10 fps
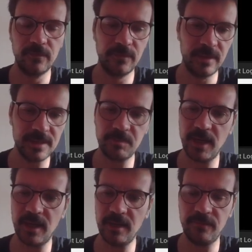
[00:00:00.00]

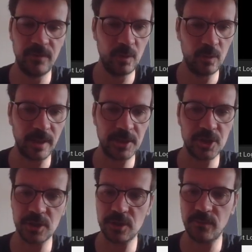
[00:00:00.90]
display, few
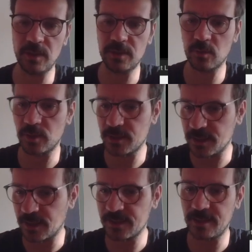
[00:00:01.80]
textures of it. So this is
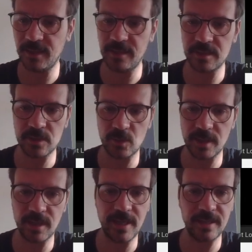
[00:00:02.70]
LCD, this is
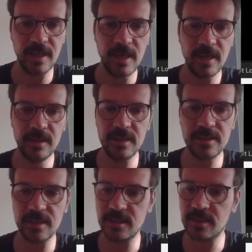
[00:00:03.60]
red LED,
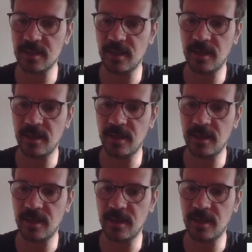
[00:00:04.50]
this is